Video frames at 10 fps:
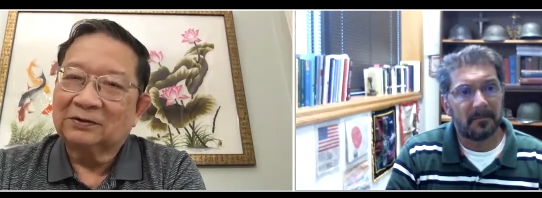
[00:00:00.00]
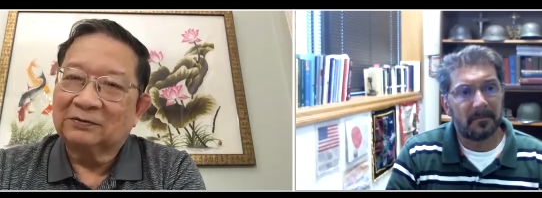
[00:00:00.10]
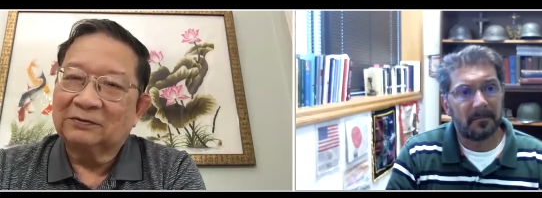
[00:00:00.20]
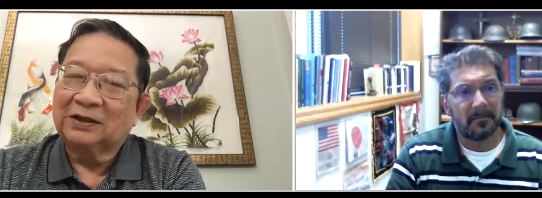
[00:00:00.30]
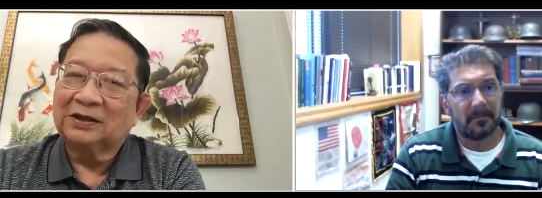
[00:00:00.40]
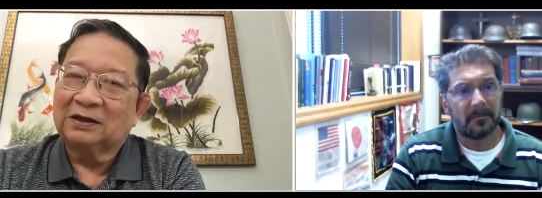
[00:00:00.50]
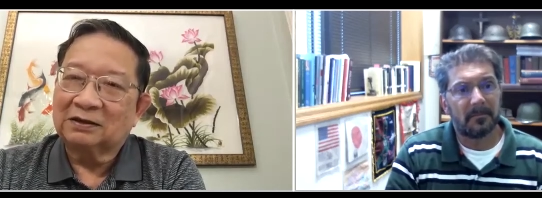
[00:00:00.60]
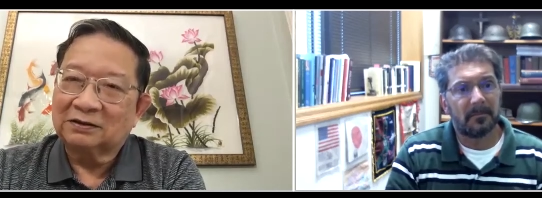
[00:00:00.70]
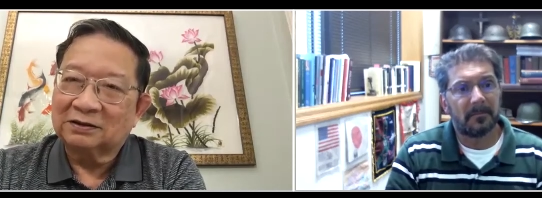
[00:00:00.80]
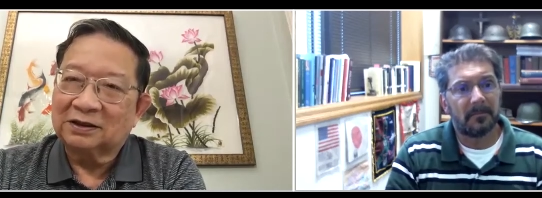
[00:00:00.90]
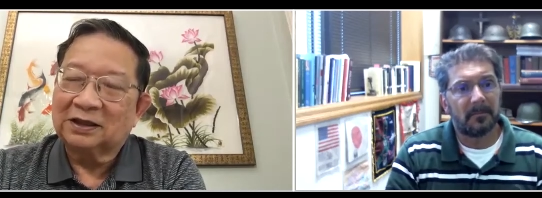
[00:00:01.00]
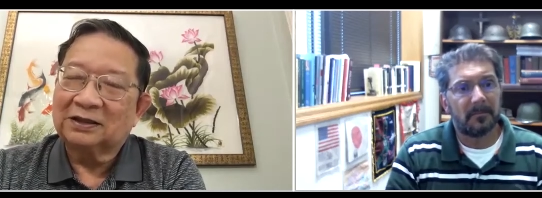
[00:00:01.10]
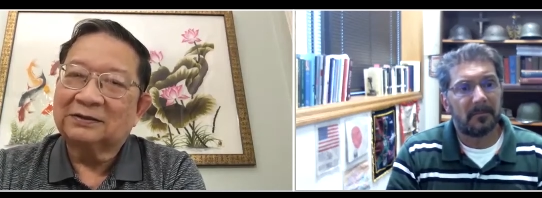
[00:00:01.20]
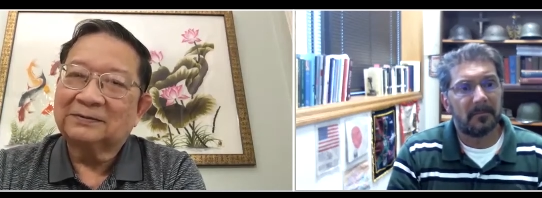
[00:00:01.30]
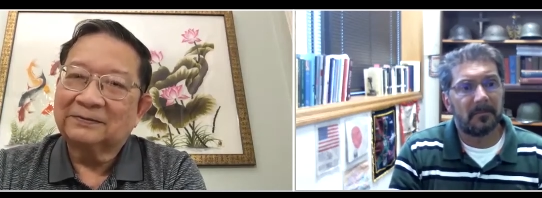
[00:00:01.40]
Speaker 1: We heard
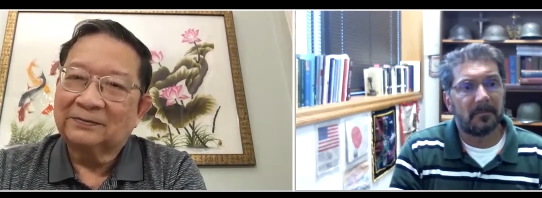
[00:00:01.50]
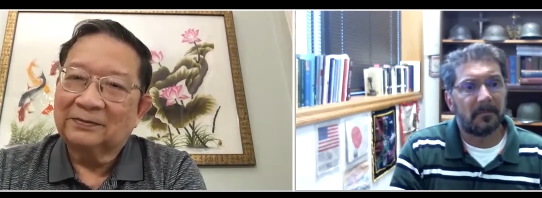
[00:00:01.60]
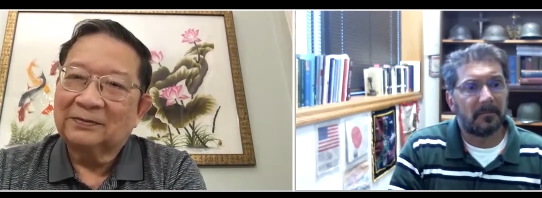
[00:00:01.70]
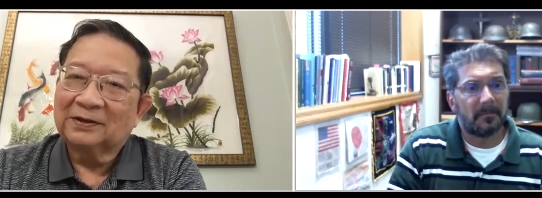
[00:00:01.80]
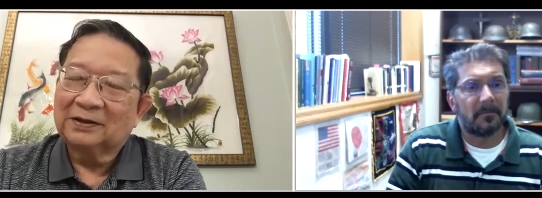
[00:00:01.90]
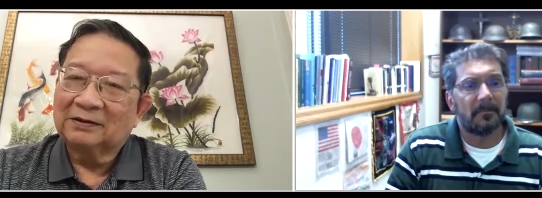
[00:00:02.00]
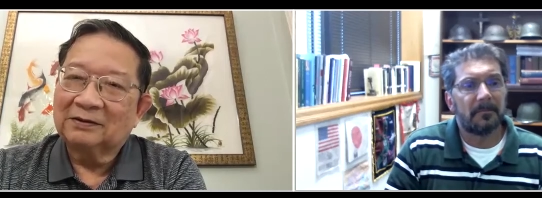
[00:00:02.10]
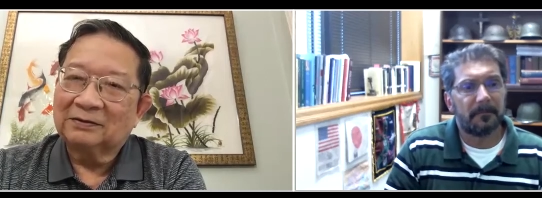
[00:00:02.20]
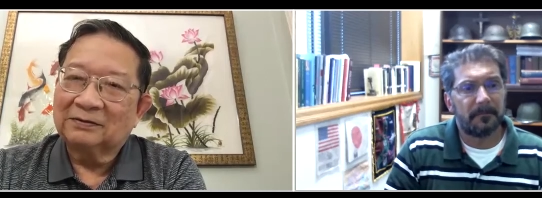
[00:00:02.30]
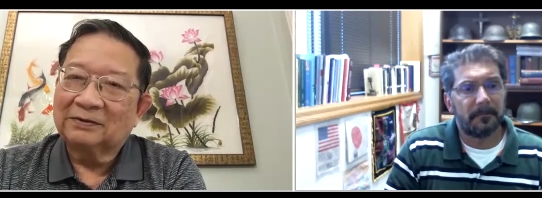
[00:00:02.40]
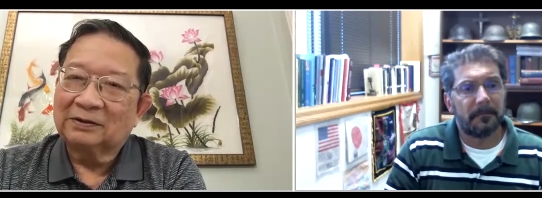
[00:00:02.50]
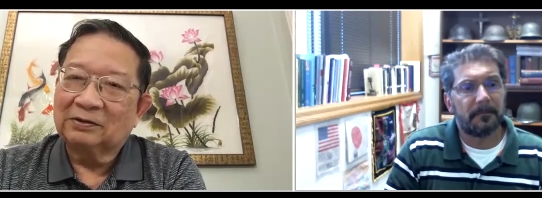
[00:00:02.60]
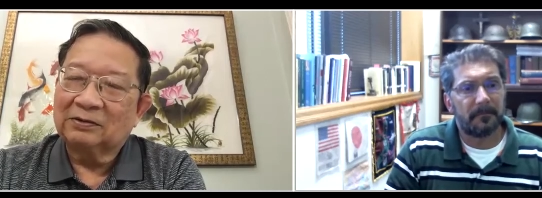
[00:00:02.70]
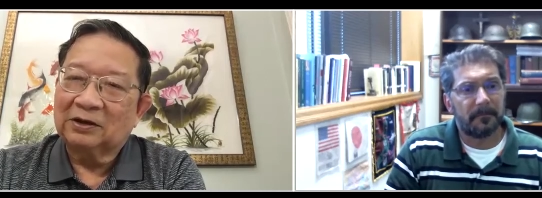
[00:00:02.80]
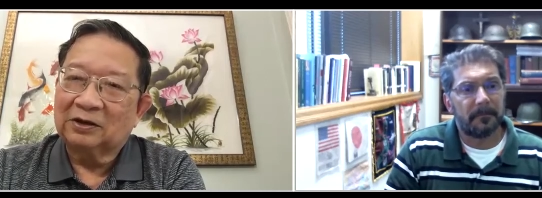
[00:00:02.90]
that
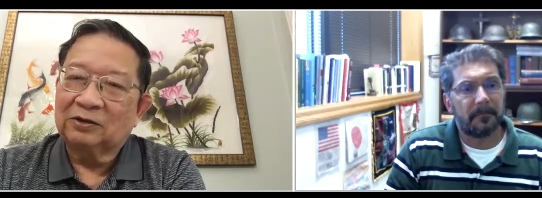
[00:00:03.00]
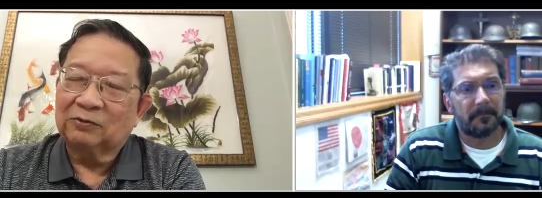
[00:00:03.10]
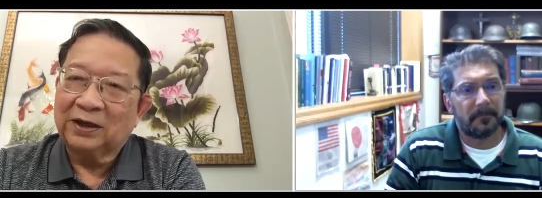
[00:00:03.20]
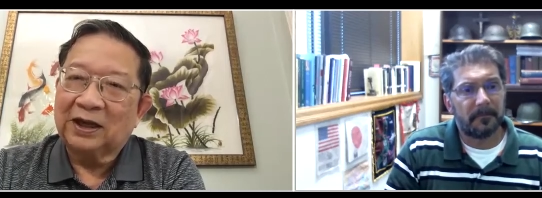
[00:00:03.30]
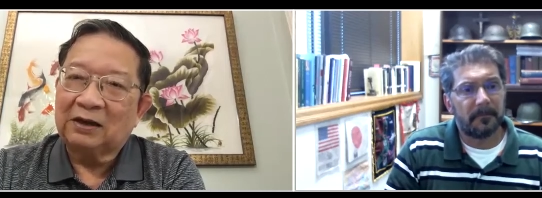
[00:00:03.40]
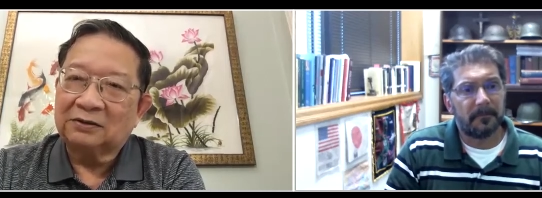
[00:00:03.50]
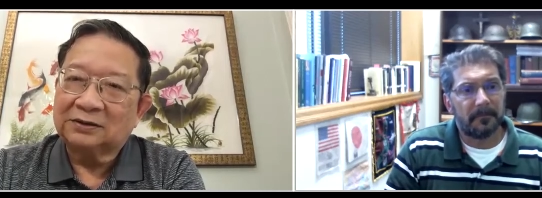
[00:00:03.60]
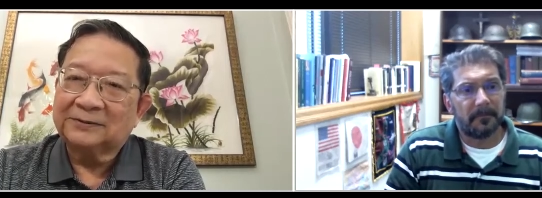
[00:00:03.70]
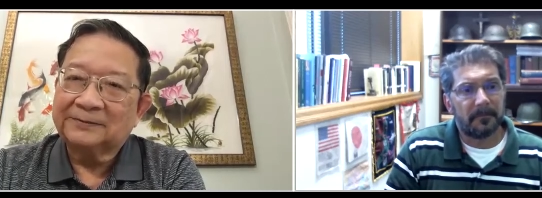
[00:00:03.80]
uh, on the way out.